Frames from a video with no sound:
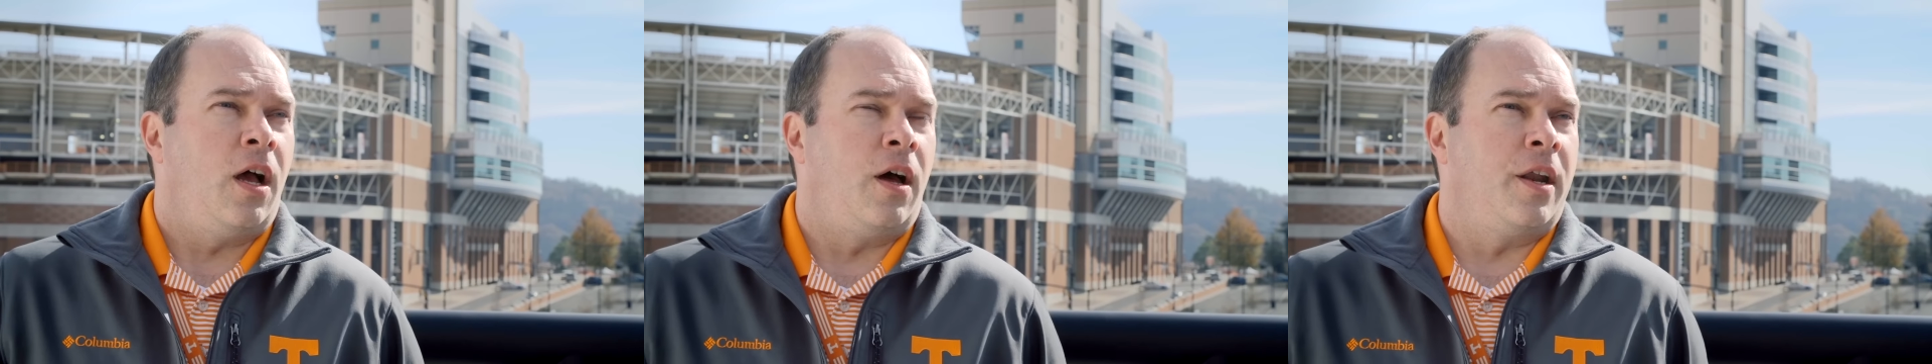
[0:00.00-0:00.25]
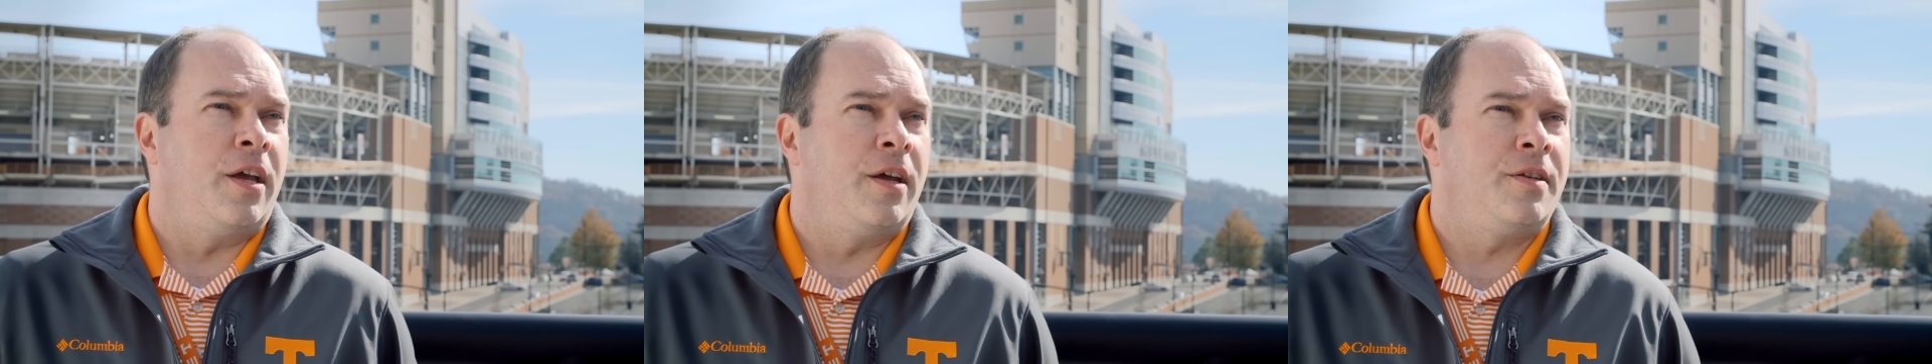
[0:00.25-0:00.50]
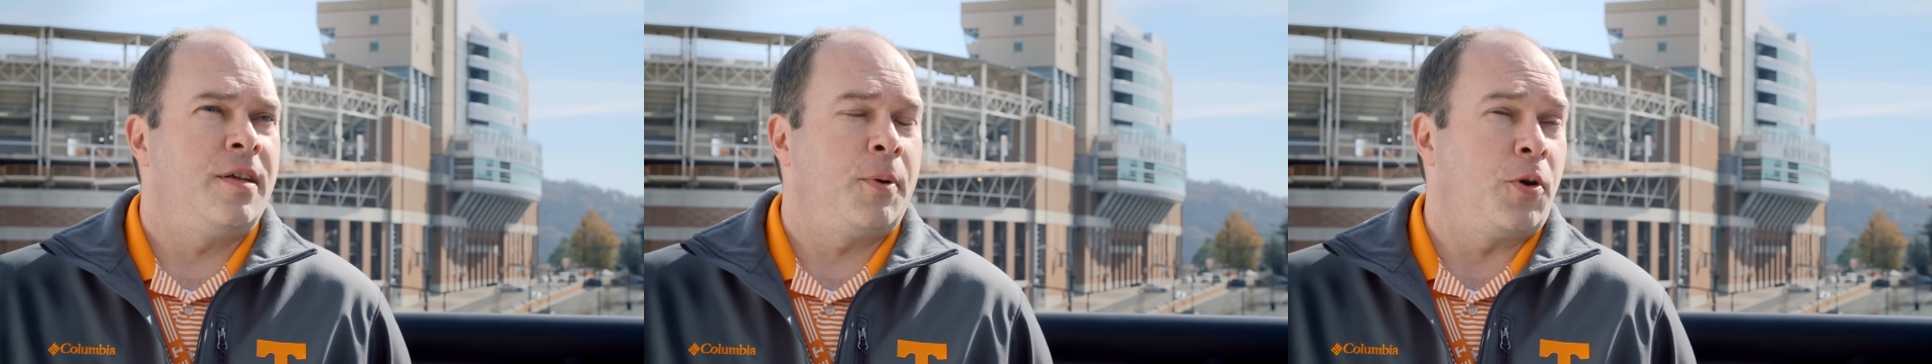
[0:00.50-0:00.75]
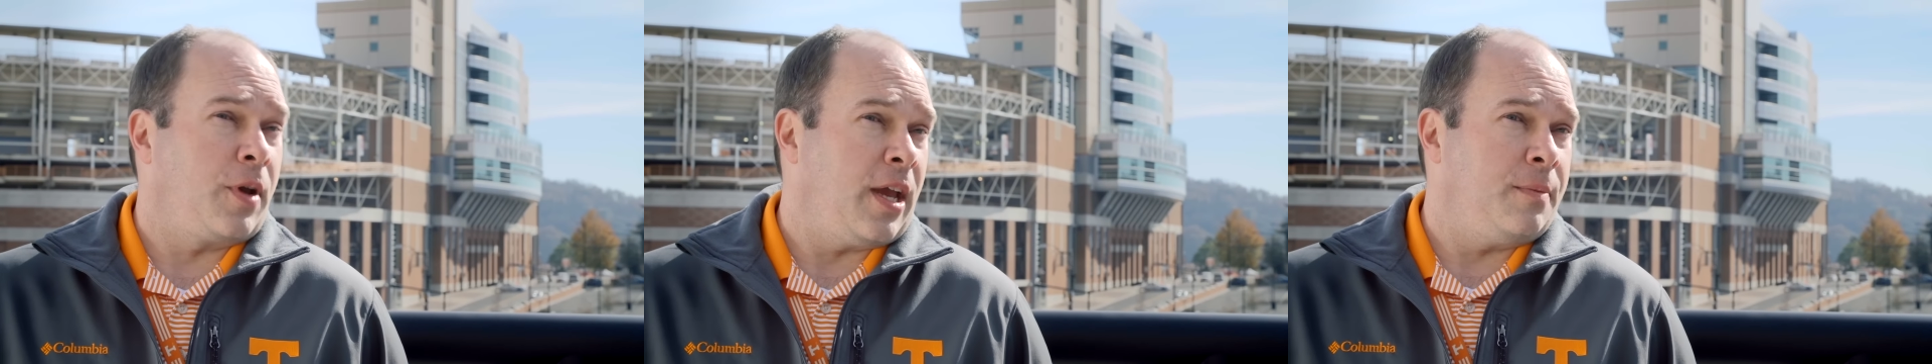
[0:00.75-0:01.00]
On a
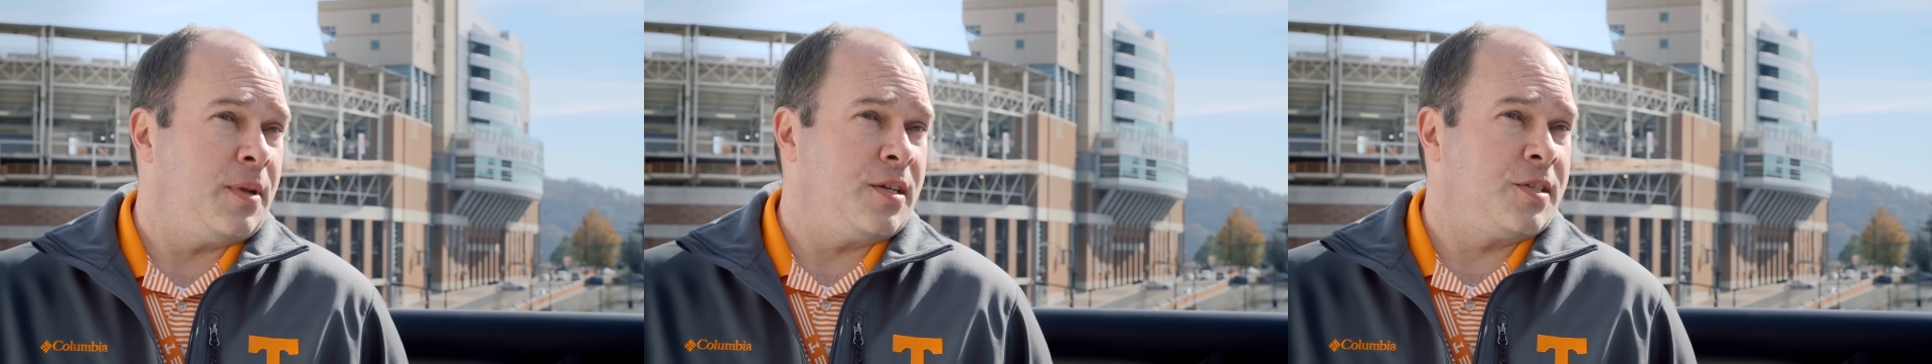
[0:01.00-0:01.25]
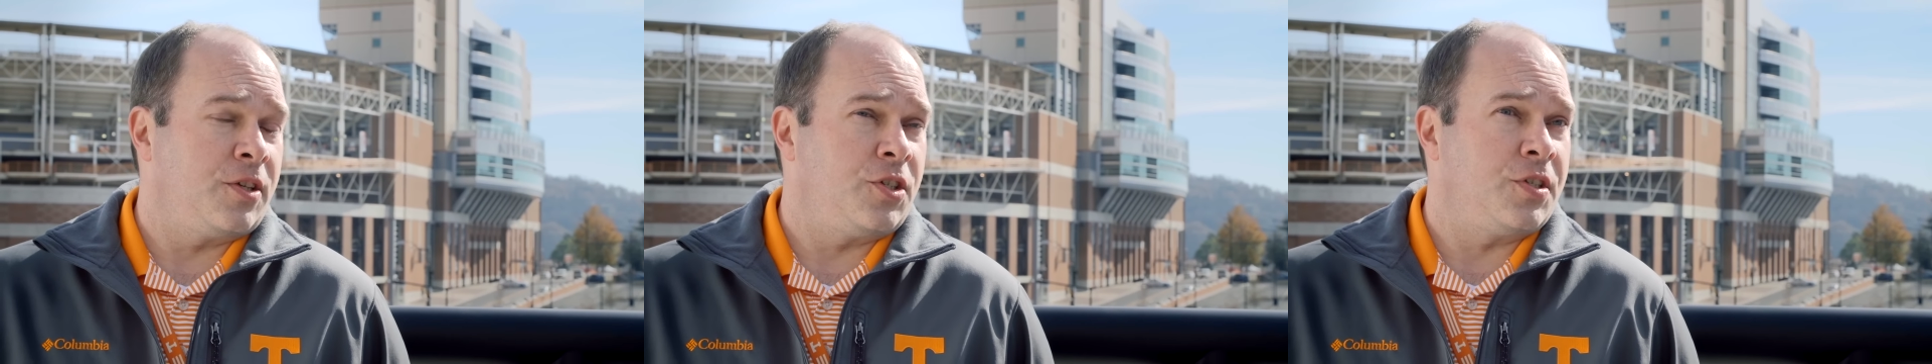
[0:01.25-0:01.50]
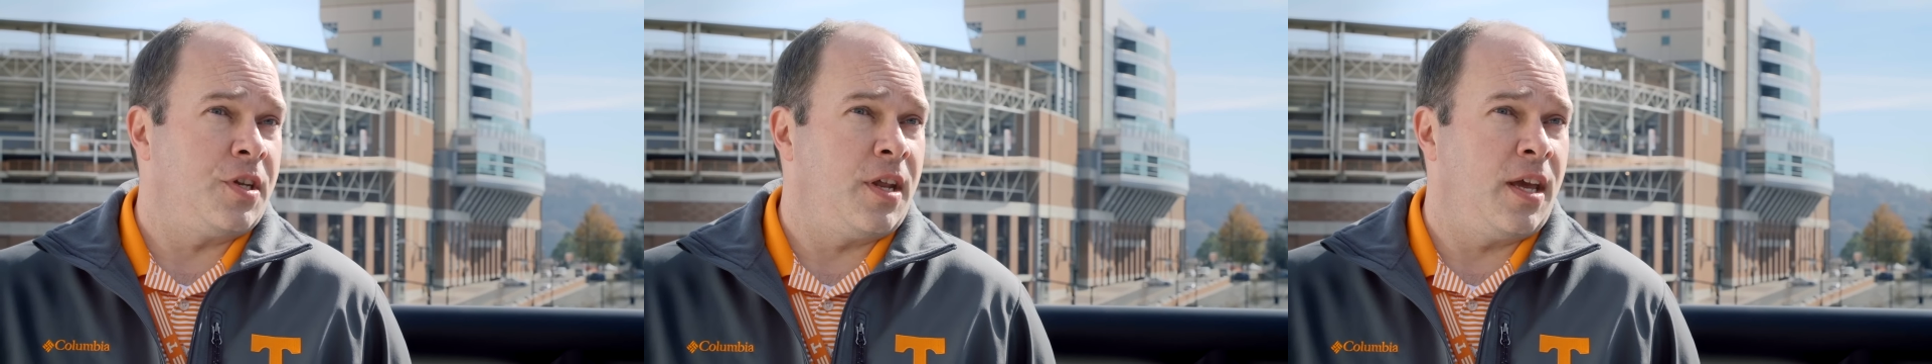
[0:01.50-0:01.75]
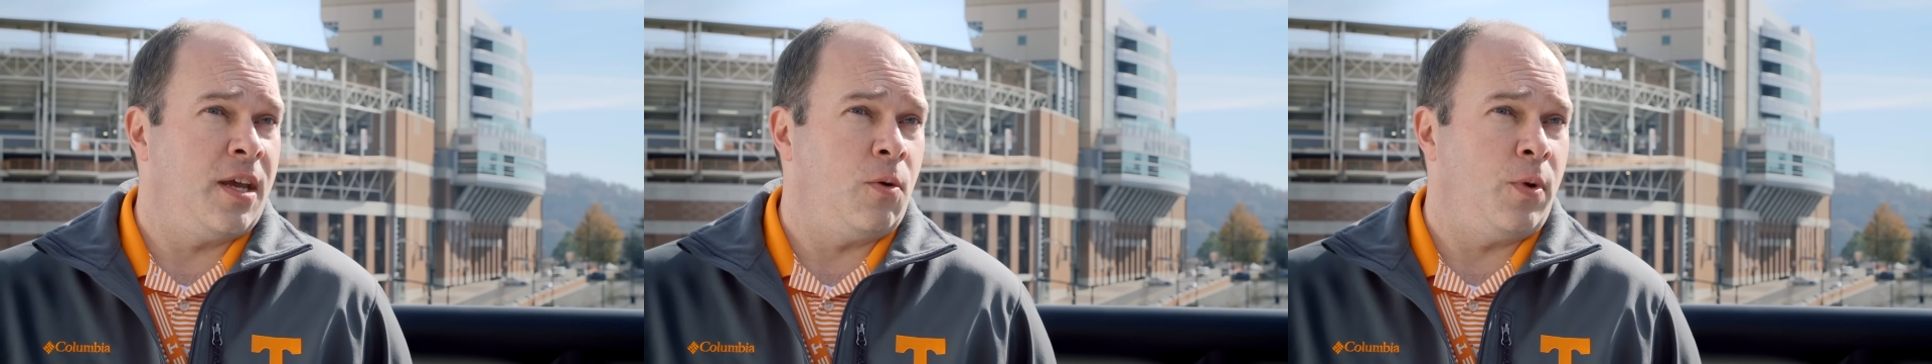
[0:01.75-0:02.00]
typical game day such as
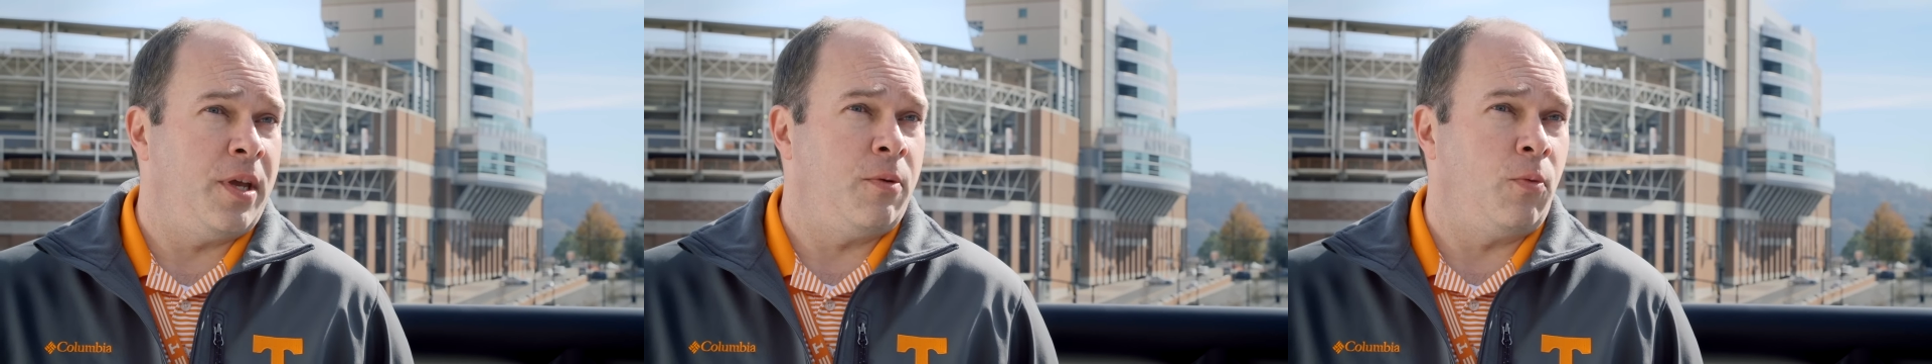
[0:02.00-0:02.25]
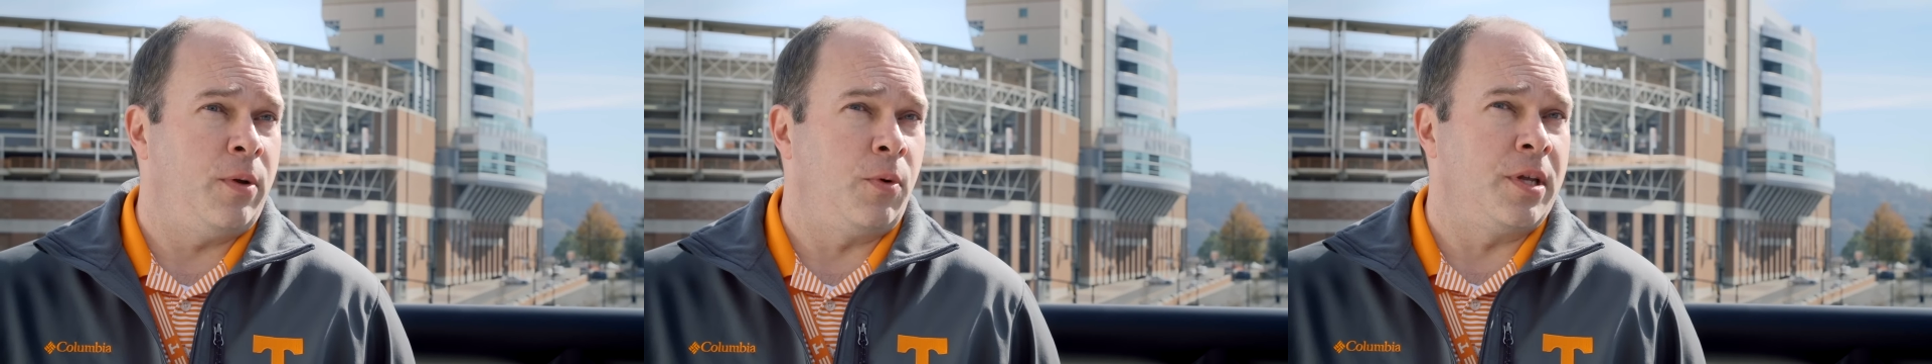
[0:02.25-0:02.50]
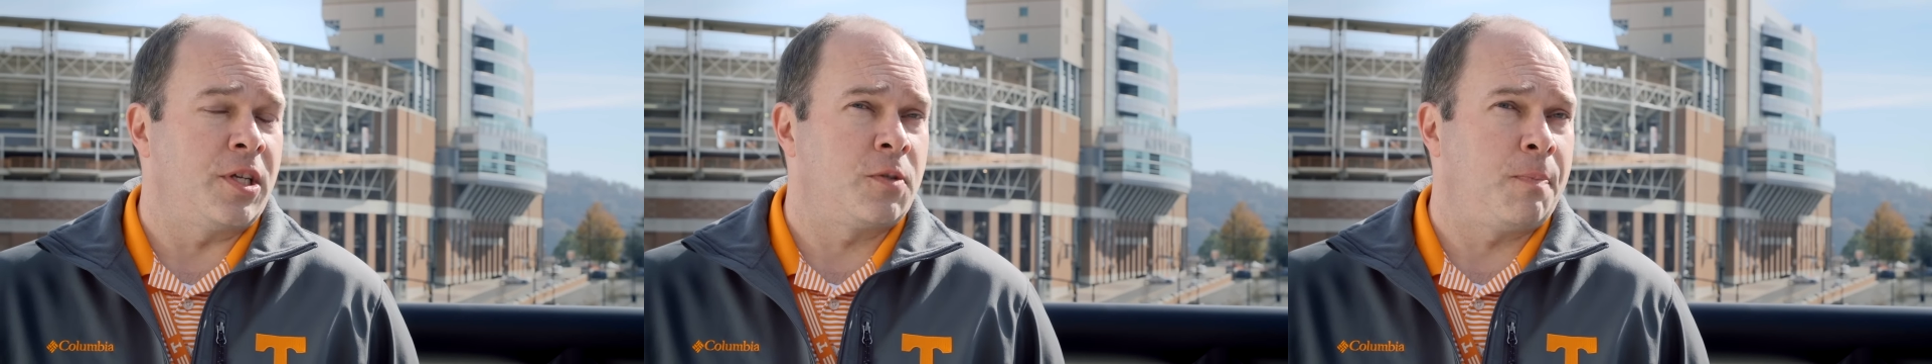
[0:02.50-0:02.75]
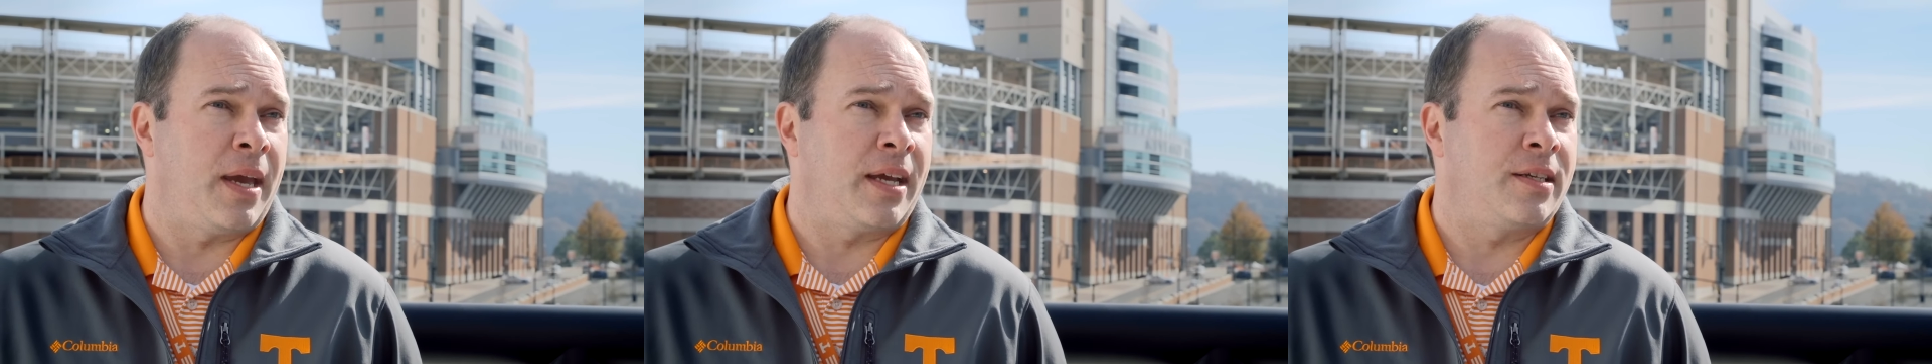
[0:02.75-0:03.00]
today, we, we will
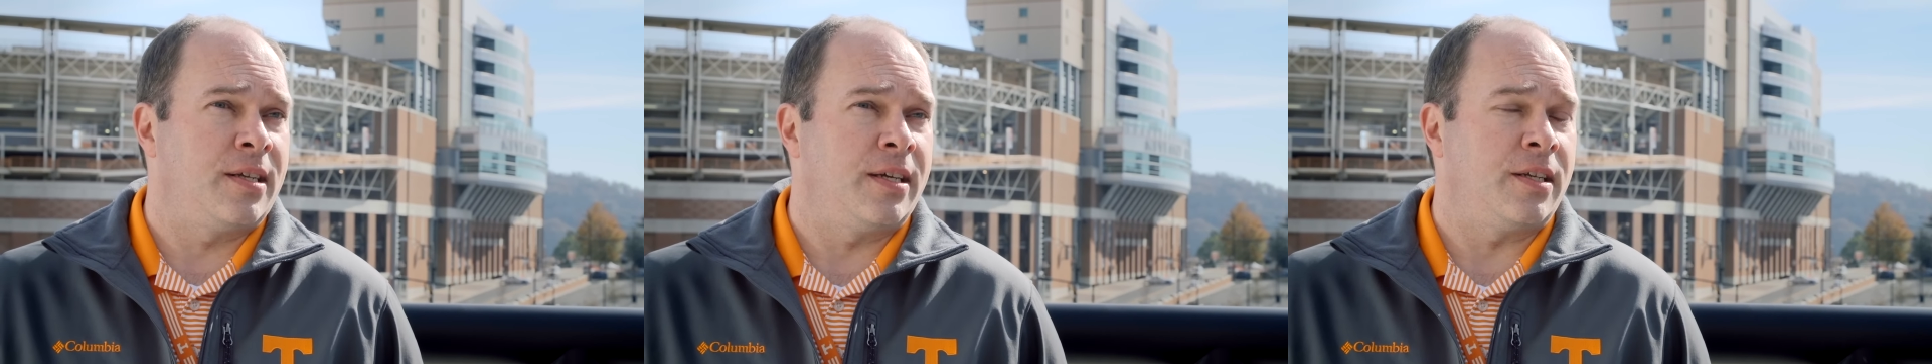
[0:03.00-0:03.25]
expect